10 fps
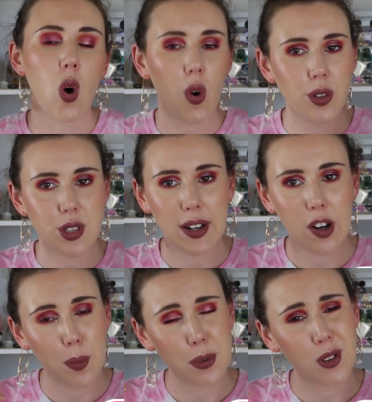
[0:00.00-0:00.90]
Also, I
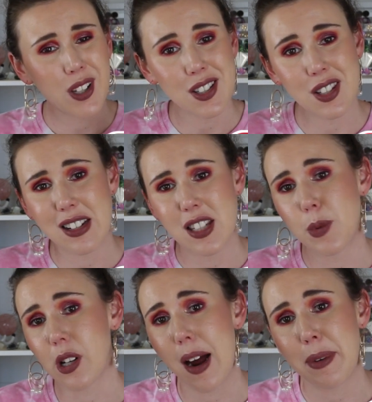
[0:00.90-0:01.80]
hope you would consider
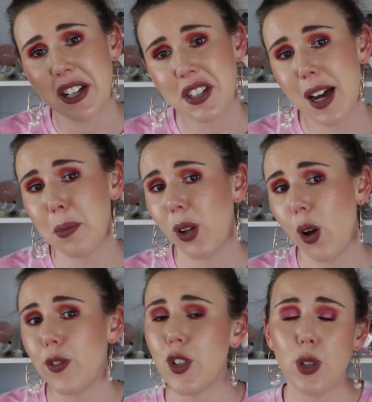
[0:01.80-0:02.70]
subscribing down below
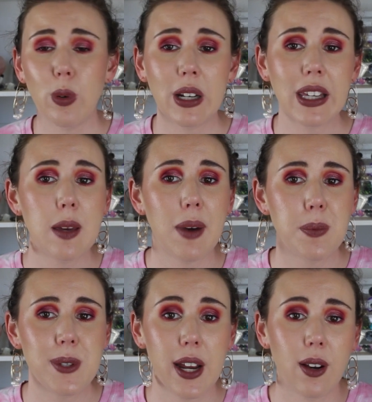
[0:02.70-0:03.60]
if you do want to keep
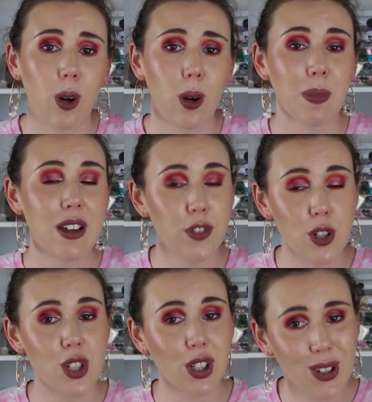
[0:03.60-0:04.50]
up to date on my
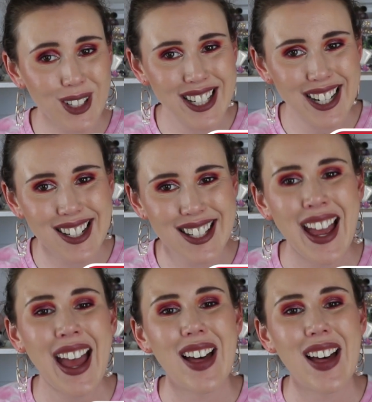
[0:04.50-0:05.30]
future content.